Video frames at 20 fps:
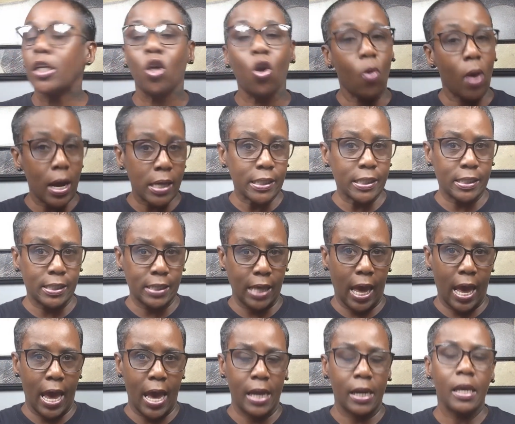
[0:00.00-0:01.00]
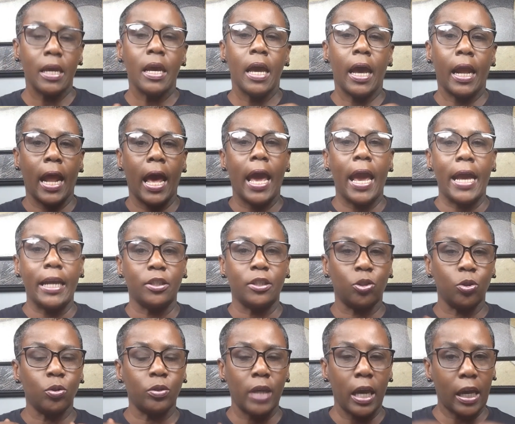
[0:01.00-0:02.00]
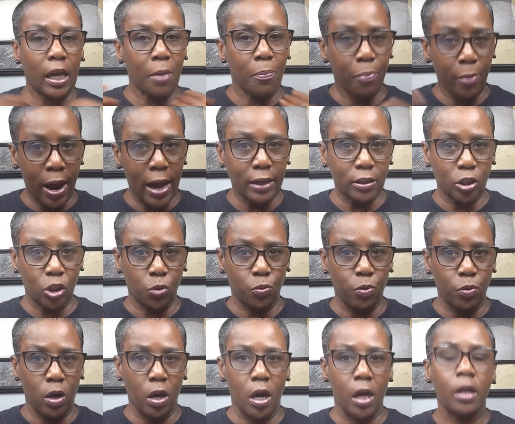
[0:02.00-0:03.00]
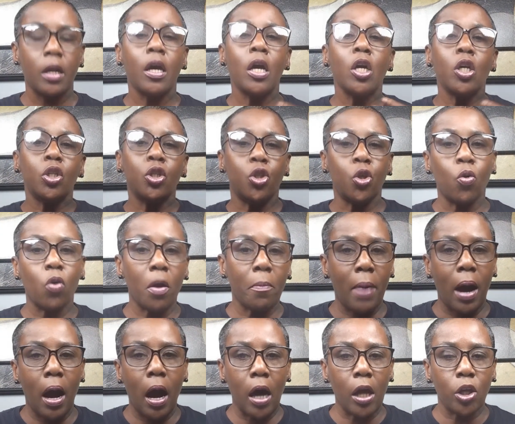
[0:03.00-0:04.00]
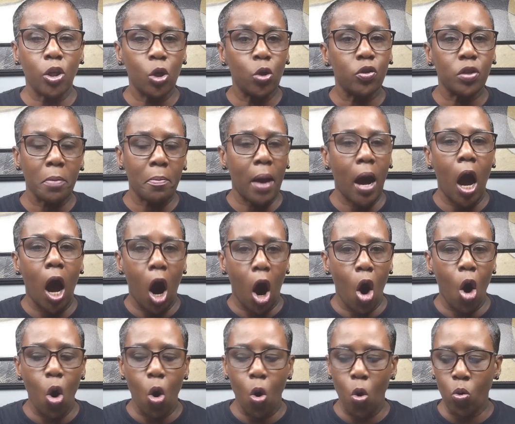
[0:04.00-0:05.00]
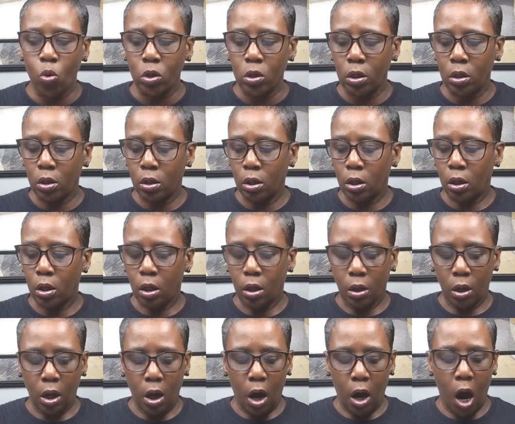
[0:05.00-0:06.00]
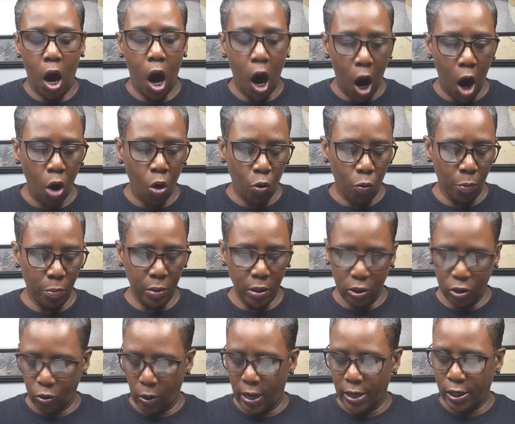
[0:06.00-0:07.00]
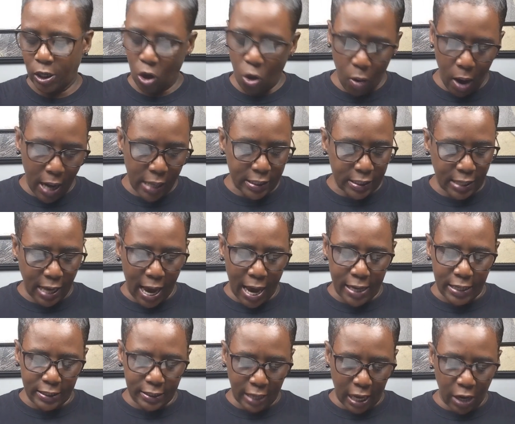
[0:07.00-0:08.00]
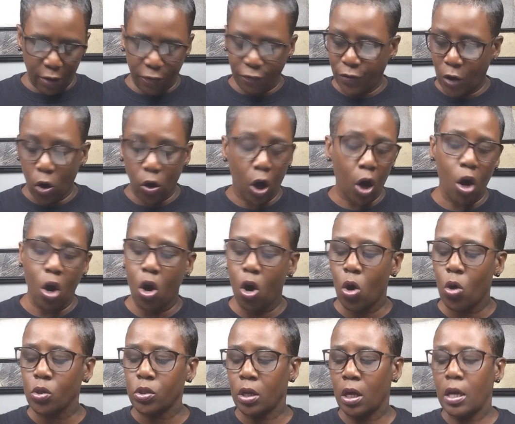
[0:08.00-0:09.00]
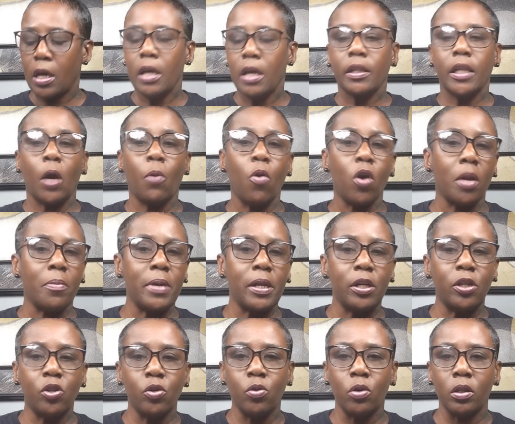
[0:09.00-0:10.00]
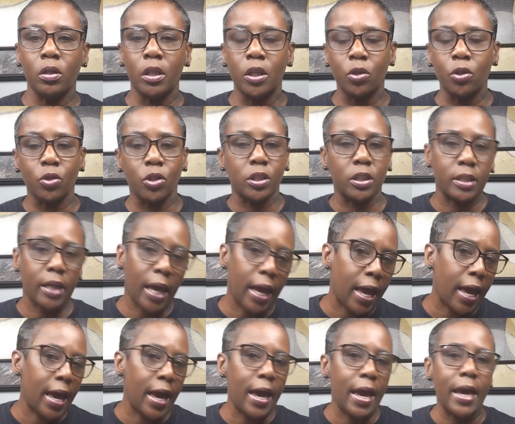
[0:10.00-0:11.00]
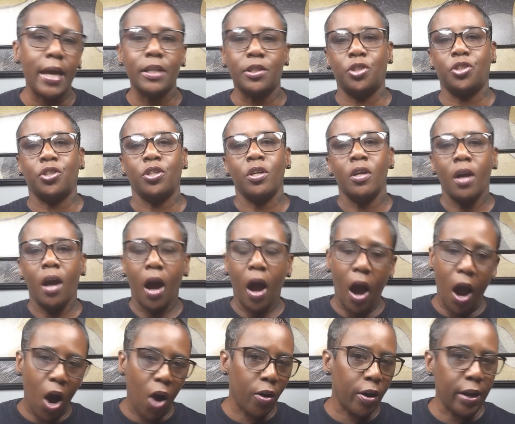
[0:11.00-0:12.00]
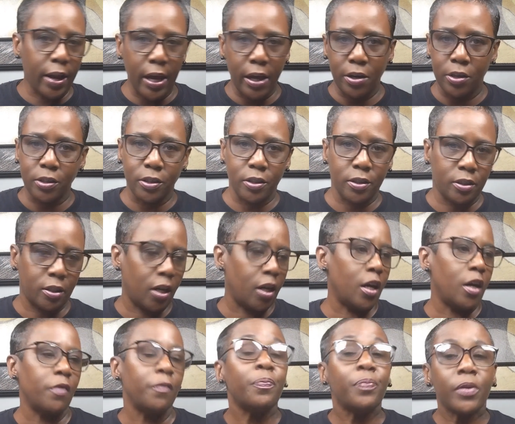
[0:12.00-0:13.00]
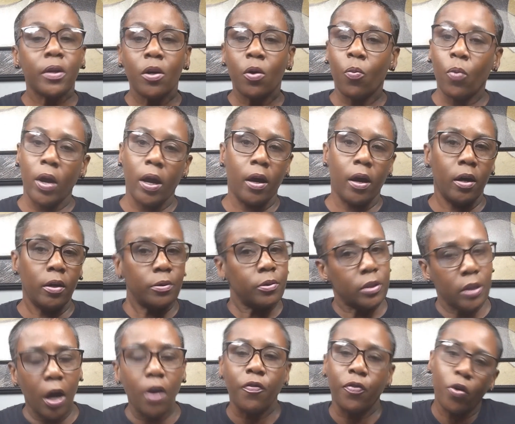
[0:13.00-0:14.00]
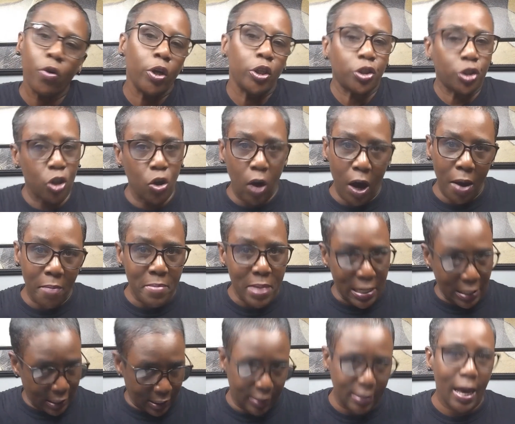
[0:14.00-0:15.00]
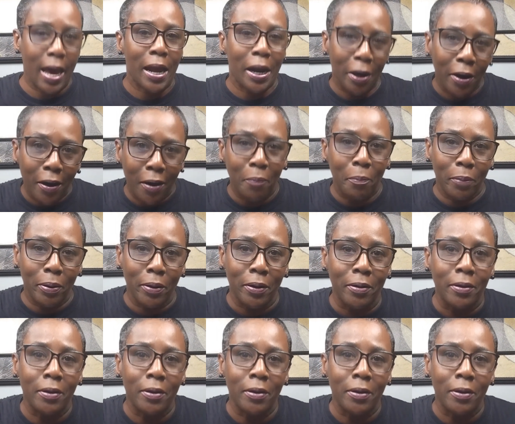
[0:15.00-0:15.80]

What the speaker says: go outside and I had to take a practice run using my own home. So I had to go outside and take photos. They wanted me to do a little sketch, all of that good stuff. Well, of course, I messed that up.